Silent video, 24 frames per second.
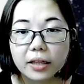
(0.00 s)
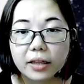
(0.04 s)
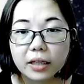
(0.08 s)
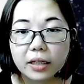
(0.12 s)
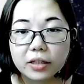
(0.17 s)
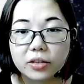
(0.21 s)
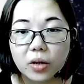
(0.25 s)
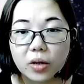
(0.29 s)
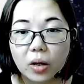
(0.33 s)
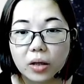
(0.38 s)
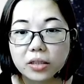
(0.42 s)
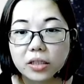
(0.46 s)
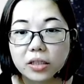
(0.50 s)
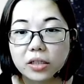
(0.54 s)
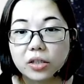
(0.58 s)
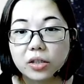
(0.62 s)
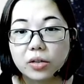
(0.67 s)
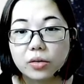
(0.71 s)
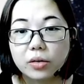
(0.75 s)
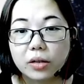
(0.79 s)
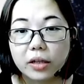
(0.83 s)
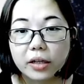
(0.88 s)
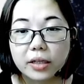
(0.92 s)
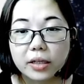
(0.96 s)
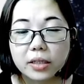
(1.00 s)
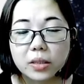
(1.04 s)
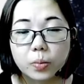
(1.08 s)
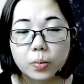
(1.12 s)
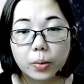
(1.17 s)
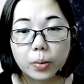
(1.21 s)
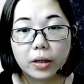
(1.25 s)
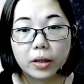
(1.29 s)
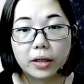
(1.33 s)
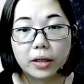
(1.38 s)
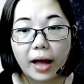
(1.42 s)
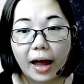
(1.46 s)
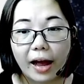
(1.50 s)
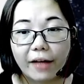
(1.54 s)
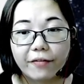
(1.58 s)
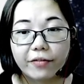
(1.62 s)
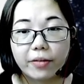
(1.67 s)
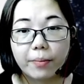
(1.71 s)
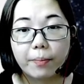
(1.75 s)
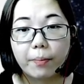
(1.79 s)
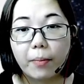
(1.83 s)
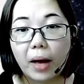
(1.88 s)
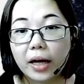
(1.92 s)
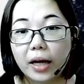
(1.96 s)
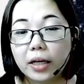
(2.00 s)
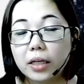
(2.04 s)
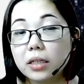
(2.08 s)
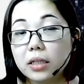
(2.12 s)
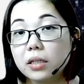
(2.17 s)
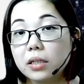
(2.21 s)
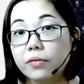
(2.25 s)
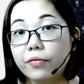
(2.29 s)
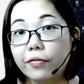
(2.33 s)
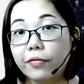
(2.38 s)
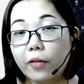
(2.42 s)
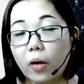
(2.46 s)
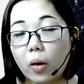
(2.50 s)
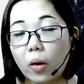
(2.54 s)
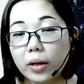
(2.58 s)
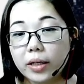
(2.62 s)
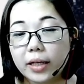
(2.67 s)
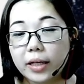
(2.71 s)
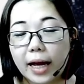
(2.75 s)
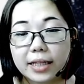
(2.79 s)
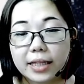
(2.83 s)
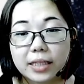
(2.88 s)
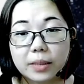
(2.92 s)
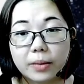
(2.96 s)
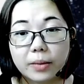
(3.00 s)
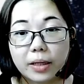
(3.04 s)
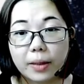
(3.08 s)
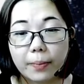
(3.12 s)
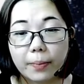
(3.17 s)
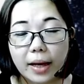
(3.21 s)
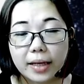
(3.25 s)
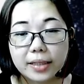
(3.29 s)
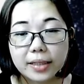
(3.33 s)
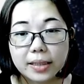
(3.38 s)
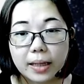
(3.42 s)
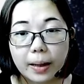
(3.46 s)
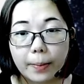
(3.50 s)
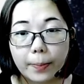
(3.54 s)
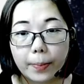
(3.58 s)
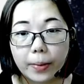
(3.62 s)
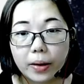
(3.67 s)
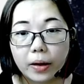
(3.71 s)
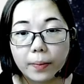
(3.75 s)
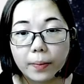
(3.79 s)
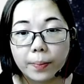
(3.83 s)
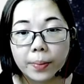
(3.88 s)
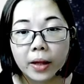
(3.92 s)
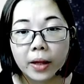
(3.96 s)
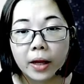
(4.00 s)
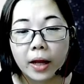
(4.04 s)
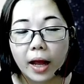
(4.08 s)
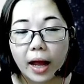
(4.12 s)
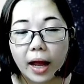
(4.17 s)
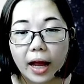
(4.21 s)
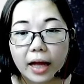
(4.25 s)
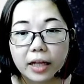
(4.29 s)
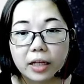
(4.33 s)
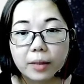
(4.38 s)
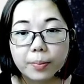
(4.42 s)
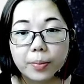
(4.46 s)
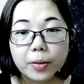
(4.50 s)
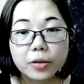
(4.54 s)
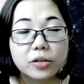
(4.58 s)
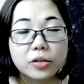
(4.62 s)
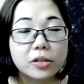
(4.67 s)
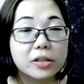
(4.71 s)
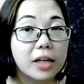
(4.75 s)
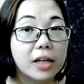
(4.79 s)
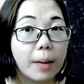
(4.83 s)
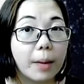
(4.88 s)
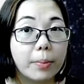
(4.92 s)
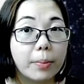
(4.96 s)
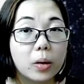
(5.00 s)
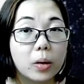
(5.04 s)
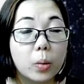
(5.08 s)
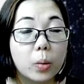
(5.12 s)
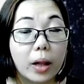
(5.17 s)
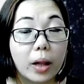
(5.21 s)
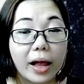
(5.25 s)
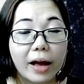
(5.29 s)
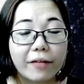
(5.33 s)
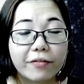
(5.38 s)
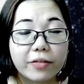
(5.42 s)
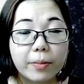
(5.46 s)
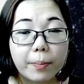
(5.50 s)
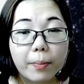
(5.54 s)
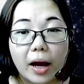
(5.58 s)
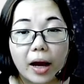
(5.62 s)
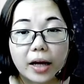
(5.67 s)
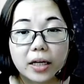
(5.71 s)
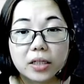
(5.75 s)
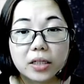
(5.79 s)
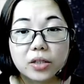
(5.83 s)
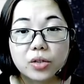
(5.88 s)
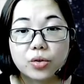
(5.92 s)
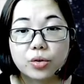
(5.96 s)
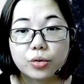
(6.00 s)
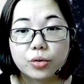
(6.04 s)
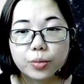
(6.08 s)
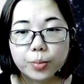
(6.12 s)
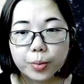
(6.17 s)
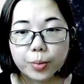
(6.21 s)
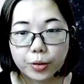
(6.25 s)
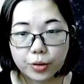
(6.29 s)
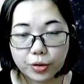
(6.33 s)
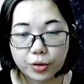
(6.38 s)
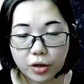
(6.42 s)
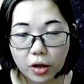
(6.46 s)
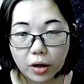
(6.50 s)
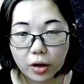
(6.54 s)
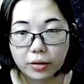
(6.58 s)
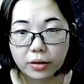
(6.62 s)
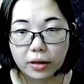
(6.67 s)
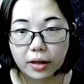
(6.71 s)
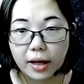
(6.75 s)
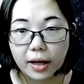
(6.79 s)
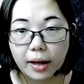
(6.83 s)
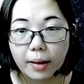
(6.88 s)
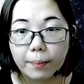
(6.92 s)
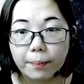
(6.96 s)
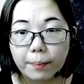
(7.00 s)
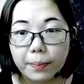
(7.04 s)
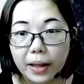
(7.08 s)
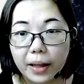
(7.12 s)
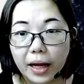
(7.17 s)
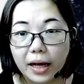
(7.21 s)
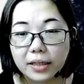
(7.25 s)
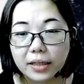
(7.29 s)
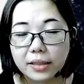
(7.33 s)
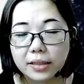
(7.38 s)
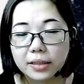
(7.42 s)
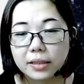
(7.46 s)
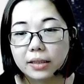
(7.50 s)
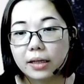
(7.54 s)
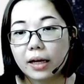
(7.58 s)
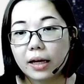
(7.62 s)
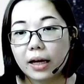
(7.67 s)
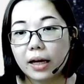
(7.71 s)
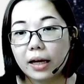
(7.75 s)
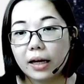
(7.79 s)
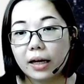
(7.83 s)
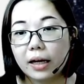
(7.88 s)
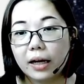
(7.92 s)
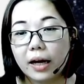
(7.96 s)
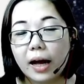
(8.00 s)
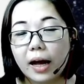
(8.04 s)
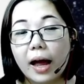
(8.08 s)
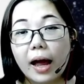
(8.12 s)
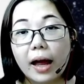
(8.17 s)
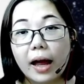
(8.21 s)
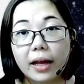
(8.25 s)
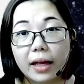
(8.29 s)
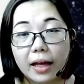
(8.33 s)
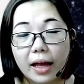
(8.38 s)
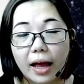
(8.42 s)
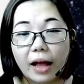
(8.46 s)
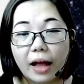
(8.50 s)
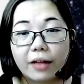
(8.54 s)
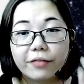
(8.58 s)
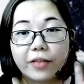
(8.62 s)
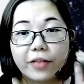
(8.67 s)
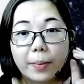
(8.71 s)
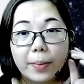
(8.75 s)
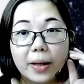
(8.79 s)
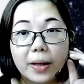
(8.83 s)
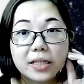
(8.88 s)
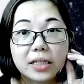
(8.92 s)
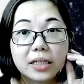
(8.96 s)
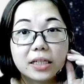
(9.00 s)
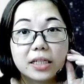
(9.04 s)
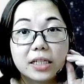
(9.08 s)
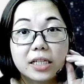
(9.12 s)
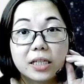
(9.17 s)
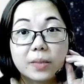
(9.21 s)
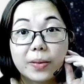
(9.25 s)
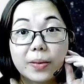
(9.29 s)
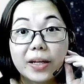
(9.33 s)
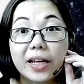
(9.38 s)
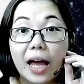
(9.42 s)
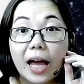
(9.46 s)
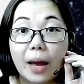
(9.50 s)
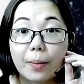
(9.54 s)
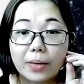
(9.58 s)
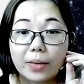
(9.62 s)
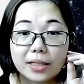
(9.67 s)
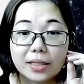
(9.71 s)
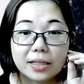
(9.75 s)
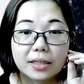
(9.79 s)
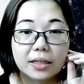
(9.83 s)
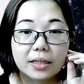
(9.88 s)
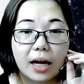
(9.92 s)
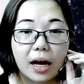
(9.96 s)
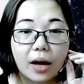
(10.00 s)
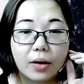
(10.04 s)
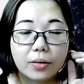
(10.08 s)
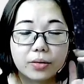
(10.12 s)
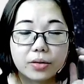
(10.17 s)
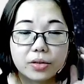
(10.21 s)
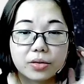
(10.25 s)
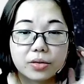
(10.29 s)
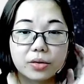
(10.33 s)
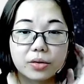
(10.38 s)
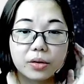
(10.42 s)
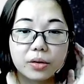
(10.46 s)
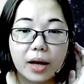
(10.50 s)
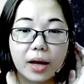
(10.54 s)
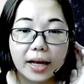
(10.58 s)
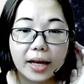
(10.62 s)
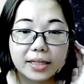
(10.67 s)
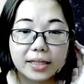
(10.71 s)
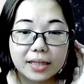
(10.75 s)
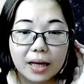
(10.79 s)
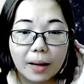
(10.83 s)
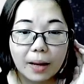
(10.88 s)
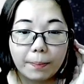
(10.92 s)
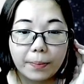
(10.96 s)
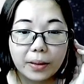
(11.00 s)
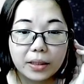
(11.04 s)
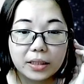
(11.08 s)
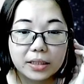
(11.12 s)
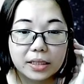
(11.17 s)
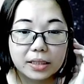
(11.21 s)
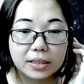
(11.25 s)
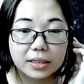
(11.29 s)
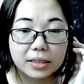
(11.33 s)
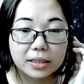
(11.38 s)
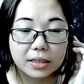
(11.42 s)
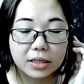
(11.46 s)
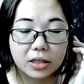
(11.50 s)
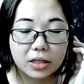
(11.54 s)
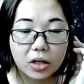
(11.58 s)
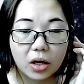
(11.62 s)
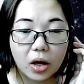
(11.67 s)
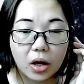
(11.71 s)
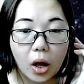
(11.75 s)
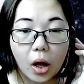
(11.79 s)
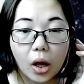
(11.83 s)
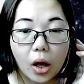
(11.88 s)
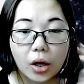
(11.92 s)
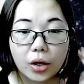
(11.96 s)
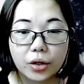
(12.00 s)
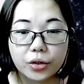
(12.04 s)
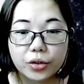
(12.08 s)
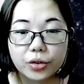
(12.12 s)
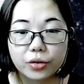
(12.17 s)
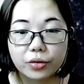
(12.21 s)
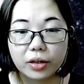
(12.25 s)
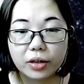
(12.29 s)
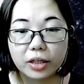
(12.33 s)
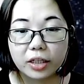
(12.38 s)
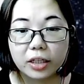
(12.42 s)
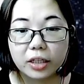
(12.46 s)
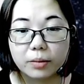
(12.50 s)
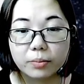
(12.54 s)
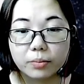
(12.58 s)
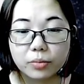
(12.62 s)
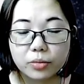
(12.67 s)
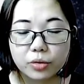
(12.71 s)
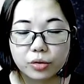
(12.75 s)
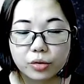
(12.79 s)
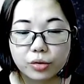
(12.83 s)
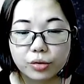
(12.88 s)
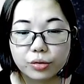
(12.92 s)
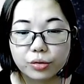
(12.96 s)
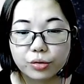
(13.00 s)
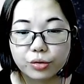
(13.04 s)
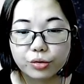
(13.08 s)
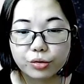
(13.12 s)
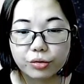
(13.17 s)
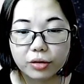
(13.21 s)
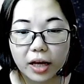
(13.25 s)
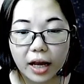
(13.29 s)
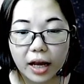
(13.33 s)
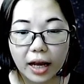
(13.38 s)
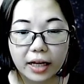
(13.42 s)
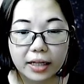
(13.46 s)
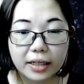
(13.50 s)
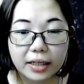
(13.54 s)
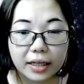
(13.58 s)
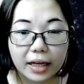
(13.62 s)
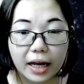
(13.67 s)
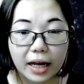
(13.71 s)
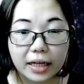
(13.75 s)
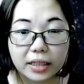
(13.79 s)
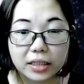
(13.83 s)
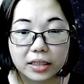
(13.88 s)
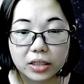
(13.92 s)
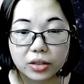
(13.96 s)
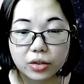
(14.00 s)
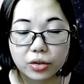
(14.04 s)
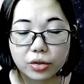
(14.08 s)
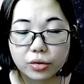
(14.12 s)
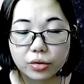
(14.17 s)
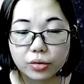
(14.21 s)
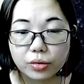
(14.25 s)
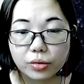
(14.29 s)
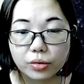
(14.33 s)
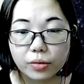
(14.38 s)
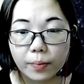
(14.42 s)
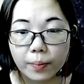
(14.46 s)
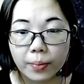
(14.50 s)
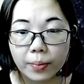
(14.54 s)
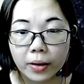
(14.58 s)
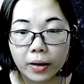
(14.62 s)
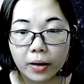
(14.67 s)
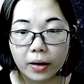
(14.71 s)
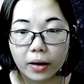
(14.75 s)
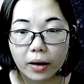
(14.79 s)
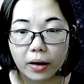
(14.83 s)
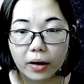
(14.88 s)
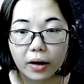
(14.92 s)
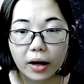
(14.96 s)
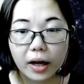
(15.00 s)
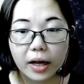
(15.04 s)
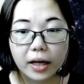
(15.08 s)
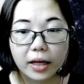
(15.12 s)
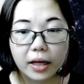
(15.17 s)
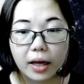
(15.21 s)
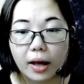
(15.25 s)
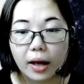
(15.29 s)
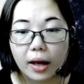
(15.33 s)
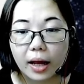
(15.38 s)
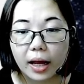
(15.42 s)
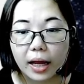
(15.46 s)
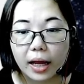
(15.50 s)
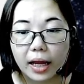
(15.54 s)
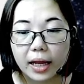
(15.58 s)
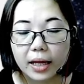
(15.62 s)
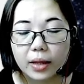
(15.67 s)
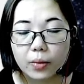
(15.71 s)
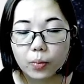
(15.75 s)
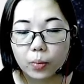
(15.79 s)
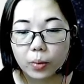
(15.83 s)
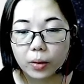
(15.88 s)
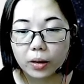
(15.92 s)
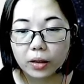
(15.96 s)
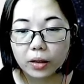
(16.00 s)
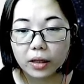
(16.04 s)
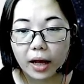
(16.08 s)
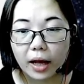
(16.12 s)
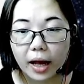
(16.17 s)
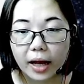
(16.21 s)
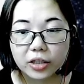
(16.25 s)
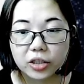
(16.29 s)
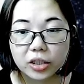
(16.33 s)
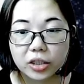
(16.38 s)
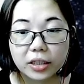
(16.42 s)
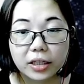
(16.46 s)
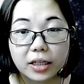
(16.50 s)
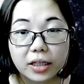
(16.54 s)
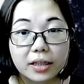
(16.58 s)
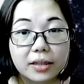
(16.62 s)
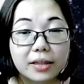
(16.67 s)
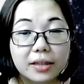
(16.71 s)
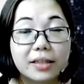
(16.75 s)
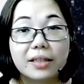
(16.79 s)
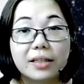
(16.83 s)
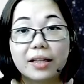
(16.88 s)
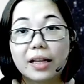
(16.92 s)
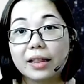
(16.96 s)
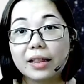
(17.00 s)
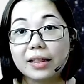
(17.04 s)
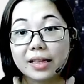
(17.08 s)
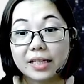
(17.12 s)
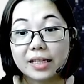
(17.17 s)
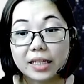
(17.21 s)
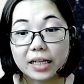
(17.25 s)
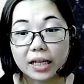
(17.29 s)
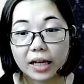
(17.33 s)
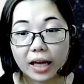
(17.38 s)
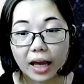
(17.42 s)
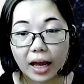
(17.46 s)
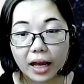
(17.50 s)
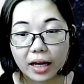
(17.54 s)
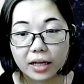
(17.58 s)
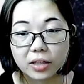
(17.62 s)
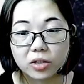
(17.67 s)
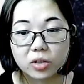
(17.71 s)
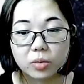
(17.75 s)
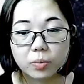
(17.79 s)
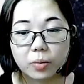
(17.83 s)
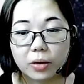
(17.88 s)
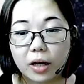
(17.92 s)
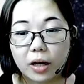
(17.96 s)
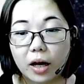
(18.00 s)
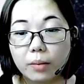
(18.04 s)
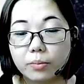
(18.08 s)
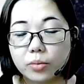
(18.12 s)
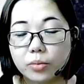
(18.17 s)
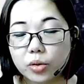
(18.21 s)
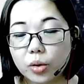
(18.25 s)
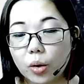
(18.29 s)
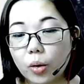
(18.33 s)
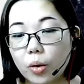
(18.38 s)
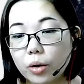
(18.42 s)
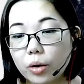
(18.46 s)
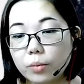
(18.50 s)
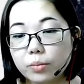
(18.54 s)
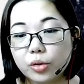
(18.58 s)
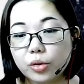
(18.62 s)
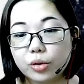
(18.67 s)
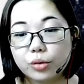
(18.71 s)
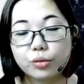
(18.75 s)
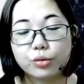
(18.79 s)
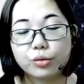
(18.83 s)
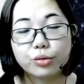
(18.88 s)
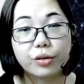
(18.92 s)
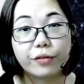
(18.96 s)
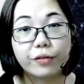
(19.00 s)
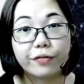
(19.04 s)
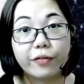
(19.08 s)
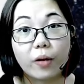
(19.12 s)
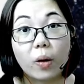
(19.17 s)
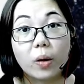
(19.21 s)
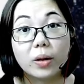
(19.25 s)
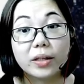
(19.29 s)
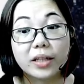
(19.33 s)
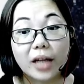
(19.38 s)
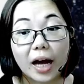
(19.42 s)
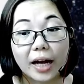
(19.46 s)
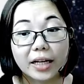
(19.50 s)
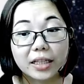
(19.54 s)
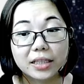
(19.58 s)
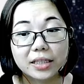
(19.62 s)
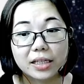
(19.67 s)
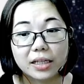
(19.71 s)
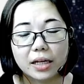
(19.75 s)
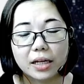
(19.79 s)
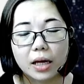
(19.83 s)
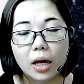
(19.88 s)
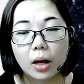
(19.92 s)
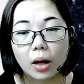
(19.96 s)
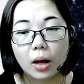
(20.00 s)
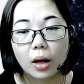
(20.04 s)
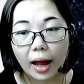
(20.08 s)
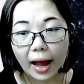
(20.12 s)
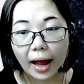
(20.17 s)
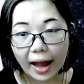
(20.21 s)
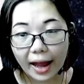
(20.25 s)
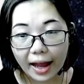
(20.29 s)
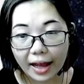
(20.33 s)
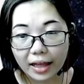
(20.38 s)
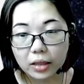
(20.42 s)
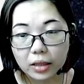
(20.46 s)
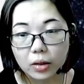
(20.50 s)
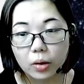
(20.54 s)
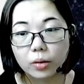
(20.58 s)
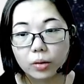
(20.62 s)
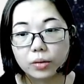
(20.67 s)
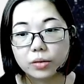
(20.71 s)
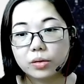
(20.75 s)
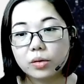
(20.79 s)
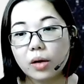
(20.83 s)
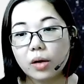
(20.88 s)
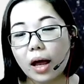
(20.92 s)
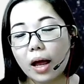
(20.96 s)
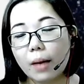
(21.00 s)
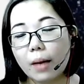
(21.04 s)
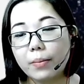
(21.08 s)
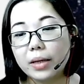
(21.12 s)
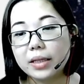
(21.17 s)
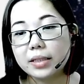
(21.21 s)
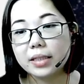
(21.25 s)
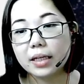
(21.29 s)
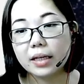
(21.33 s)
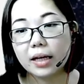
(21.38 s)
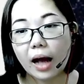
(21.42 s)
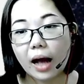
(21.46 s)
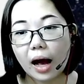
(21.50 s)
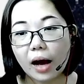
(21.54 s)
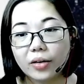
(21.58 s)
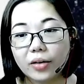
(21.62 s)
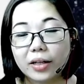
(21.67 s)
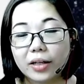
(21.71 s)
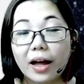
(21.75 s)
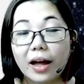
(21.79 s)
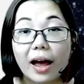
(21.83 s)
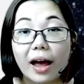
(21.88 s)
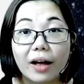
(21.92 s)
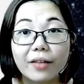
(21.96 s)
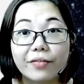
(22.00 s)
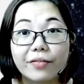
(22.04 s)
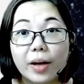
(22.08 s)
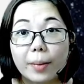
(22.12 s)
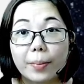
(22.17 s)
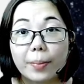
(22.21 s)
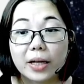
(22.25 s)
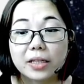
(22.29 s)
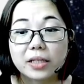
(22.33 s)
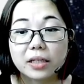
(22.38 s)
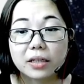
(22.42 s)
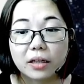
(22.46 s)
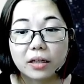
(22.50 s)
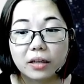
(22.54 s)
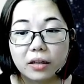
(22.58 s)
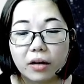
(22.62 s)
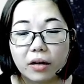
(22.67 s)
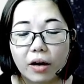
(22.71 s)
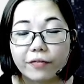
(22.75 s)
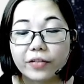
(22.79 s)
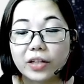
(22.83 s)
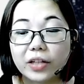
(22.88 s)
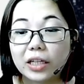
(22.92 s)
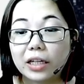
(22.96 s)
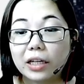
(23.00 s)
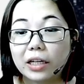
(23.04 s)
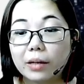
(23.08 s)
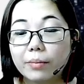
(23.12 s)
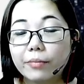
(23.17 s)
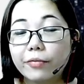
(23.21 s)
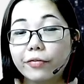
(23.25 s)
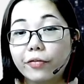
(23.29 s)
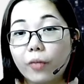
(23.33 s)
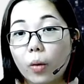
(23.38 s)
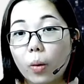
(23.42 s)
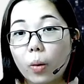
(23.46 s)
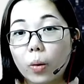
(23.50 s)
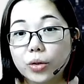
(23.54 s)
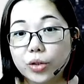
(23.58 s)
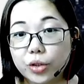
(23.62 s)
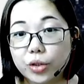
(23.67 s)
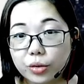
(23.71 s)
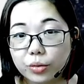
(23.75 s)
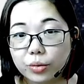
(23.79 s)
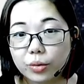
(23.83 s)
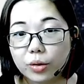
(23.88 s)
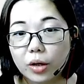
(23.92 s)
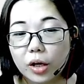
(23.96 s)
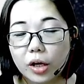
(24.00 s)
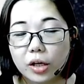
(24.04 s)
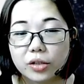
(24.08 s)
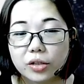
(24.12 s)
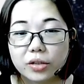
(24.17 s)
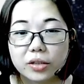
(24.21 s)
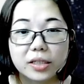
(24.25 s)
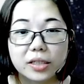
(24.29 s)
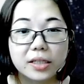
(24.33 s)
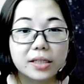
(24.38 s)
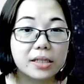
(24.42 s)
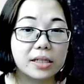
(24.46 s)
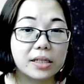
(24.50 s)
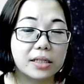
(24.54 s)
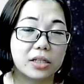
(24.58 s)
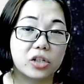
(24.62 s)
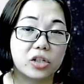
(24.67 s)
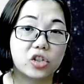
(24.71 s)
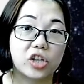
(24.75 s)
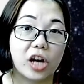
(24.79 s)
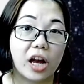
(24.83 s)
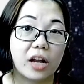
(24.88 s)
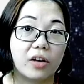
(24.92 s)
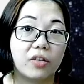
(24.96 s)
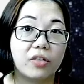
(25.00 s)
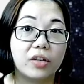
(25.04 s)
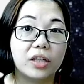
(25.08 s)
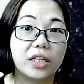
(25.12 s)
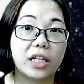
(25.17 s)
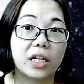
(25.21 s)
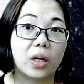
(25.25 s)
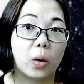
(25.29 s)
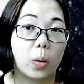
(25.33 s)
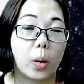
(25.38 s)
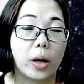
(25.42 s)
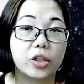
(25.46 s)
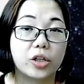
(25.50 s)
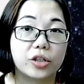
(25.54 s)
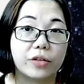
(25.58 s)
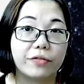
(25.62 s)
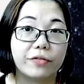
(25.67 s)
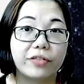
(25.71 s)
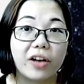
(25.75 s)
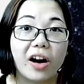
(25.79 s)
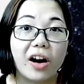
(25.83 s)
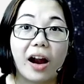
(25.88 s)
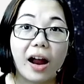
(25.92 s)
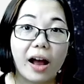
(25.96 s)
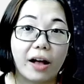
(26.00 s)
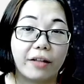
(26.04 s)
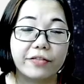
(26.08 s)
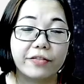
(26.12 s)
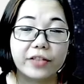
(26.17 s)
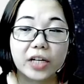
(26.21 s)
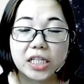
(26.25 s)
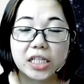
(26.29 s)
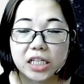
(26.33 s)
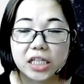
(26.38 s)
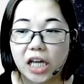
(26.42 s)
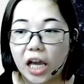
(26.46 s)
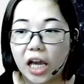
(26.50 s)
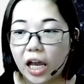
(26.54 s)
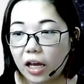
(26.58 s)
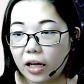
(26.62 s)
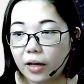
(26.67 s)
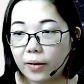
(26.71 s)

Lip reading: The daughter nucleus will have a minus 4 in the atomic mass number, and the proton number will have a minus 2 proton, plus alpha particle is being emitted out. So example is here, uranium-238-92, alright, it will actually decay to become thorium-234-90, and also emitting out an alpha particle of helium-42. So this is general equation for alpha decay.